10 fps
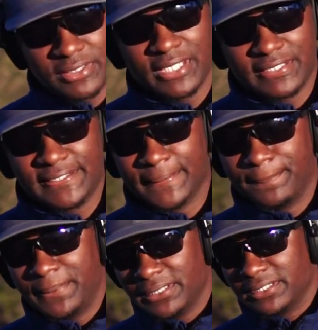You get the
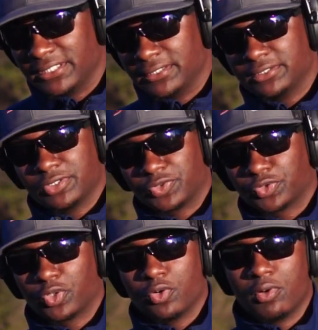ability to
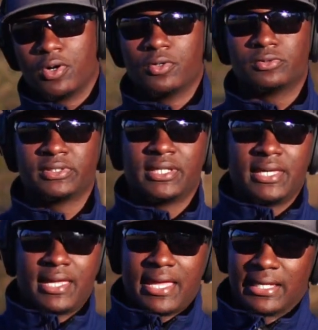throw on
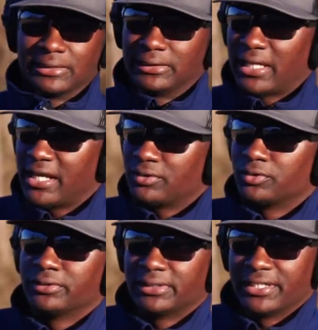a light or a